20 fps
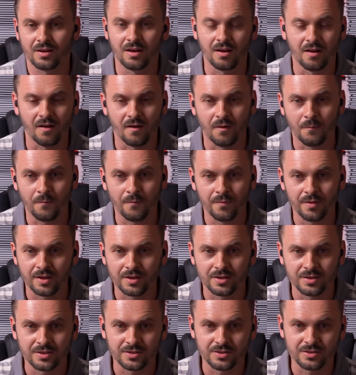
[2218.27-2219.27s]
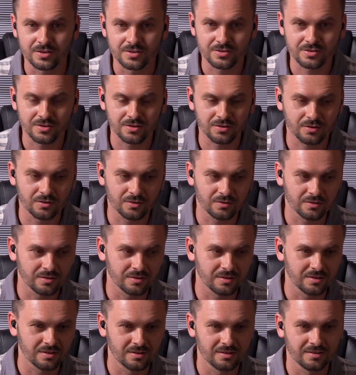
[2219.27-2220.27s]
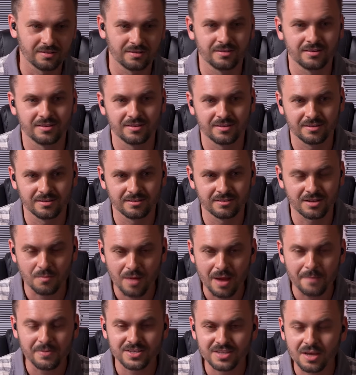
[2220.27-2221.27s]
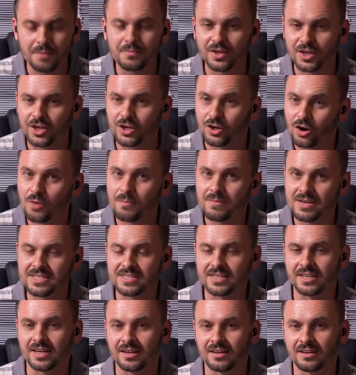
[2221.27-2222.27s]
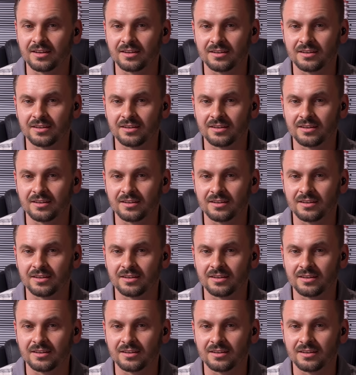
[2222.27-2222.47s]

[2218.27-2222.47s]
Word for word: Um, so there might be something you're missing.